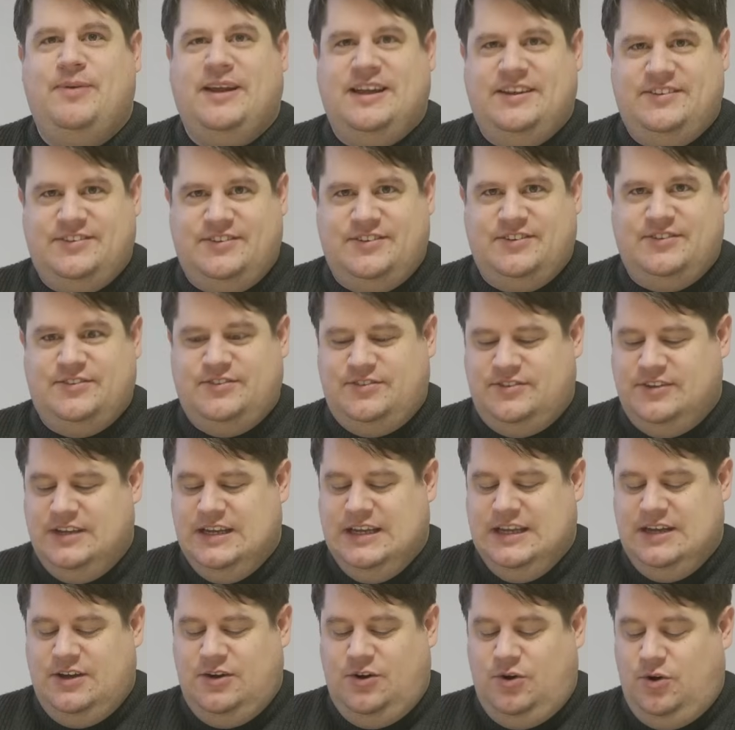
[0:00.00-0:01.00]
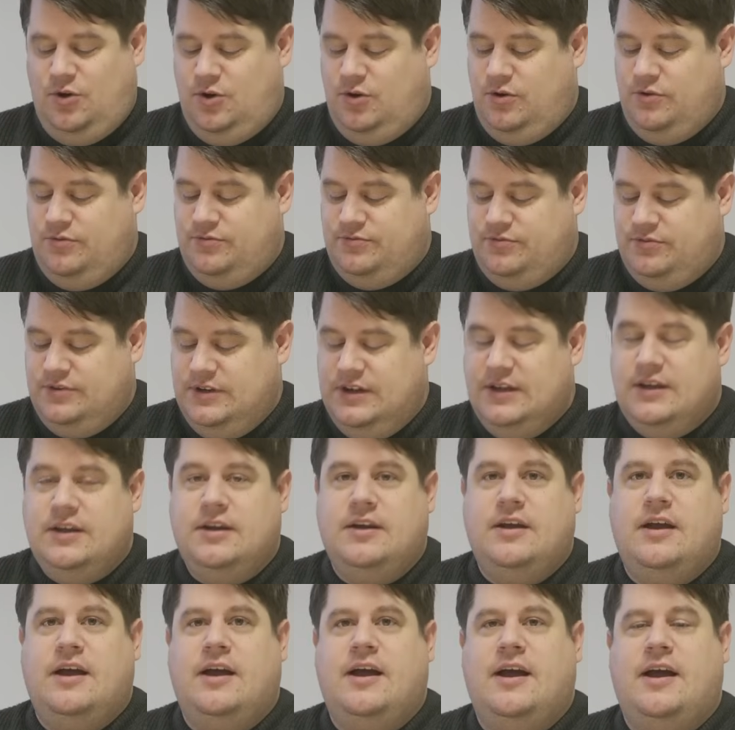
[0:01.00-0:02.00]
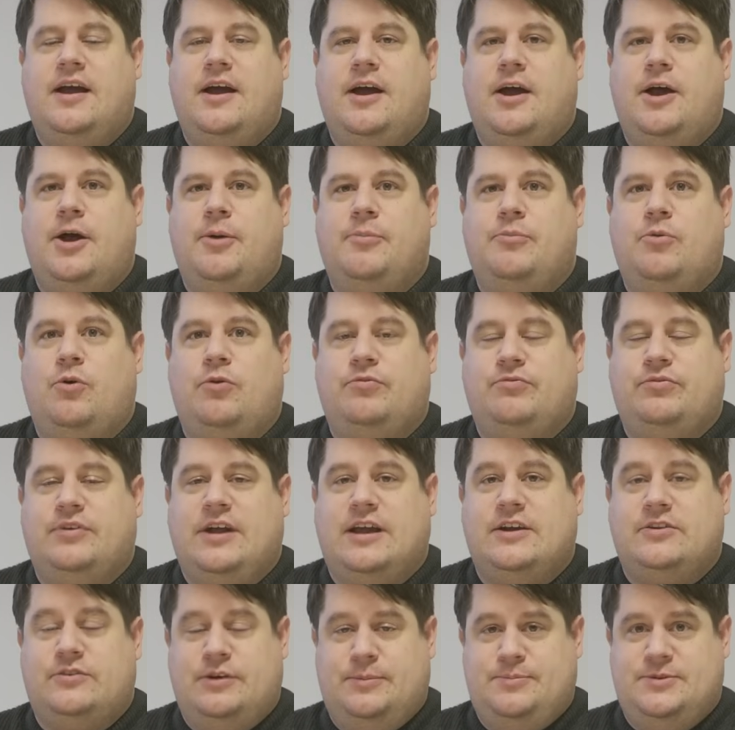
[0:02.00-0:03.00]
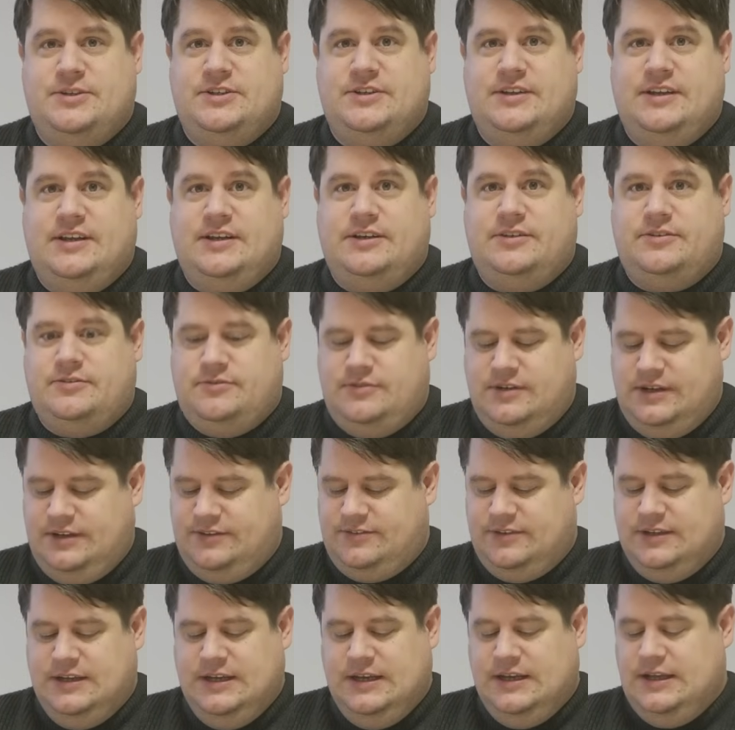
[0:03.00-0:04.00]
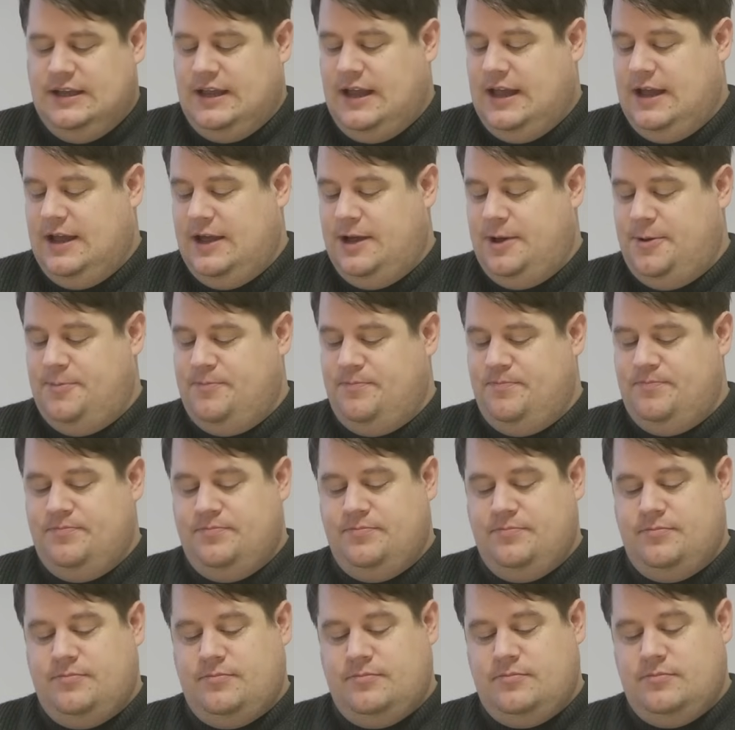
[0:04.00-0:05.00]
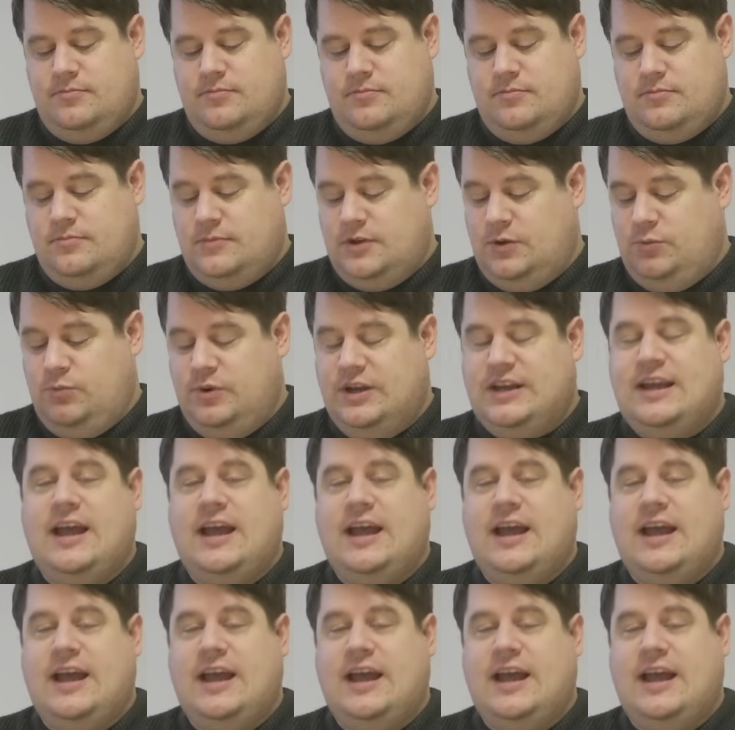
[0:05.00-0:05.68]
basis of, uh, of encryption here, right? Um, we